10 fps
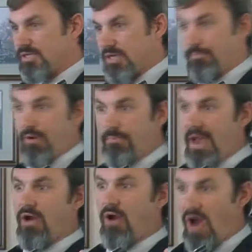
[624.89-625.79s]
to
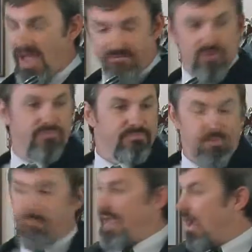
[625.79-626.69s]
prepare, or have you
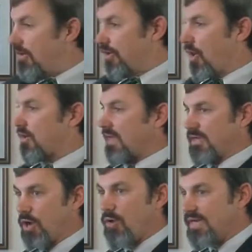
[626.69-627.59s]
prepared an ark like
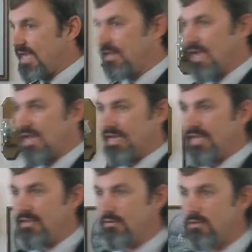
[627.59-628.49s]
Noah did
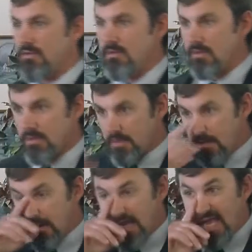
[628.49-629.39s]
lately?
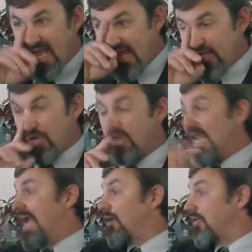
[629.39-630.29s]
Mm-hmm. In your
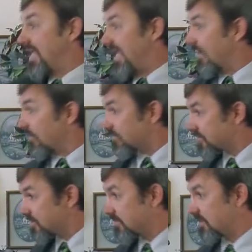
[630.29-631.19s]
later years,